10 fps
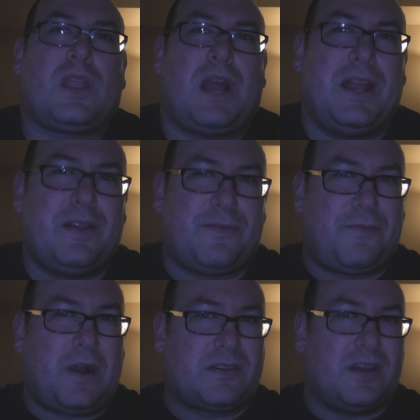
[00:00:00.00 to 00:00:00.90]
kind of
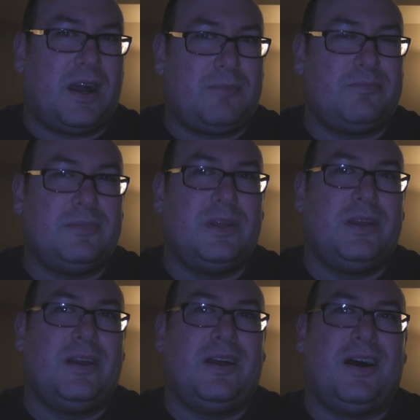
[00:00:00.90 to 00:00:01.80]
fucked up,
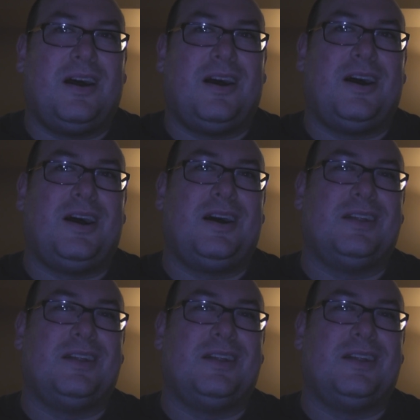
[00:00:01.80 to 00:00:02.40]
uh,